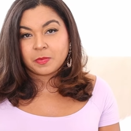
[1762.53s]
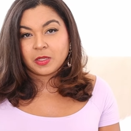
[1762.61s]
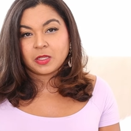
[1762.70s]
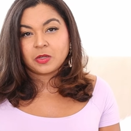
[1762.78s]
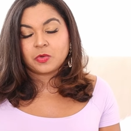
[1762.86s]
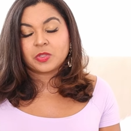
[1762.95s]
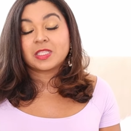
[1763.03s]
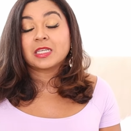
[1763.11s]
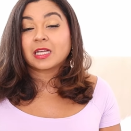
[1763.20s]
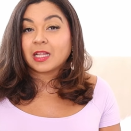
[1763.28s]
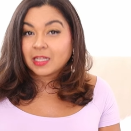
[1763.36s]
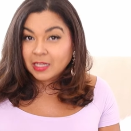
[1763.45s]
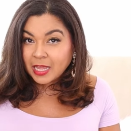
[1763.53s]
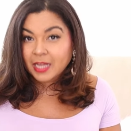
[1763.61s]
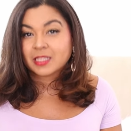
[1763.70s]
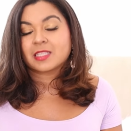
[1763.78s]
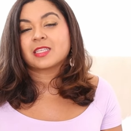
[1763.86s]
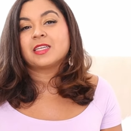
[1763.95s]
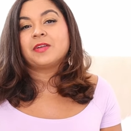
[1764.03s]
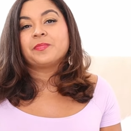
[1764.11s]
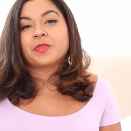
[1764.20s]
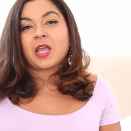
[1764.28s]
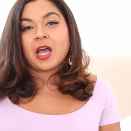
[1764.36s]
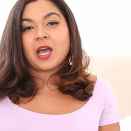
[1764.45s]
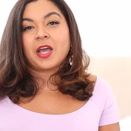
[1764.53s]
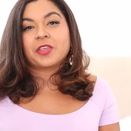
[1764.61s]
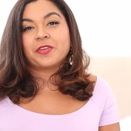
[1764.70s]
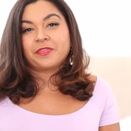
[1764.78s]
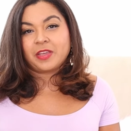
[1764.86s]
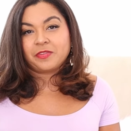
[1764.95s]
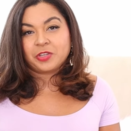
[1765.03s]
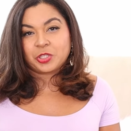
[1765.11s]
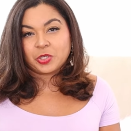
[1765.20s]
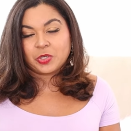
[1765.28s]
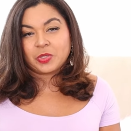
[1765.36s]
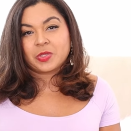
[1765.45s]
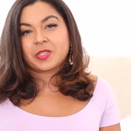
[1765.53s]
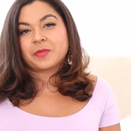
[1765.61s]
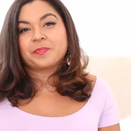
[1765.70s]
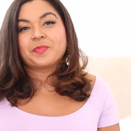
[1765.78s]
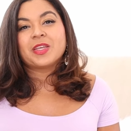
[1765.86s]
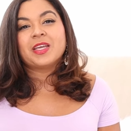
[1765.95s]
below to collect your favorite journals.